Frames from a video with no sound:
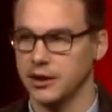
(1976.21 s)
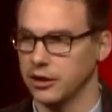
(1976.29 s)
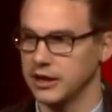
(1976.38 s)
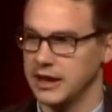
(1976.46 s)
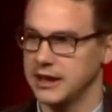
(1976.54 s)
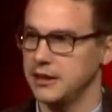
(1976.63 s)
Or
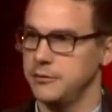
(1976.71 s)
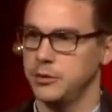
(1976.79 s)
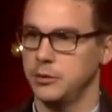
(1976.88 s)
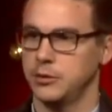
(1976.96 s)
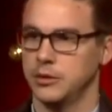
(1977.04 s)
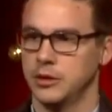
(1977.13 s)
can I give
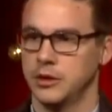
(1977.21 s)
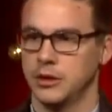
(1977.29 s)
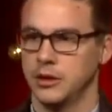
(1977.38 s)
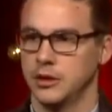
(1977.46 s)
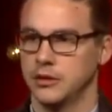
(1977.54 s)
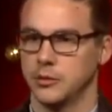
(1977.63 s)
you
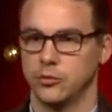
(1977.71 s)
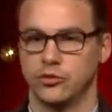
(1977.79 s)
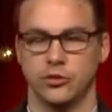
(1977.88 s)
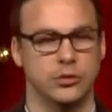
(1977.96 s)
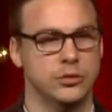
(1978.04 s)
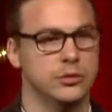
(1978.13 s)
some
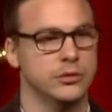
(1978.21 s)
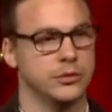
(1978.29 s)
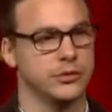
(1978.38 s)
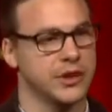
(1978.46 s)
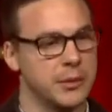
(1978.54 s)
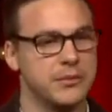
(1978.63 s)
shoes or
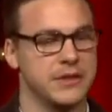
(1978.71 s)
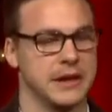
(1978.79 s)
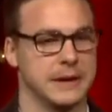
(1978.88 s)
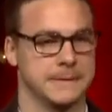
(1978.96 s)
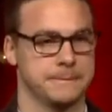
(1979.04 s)
something?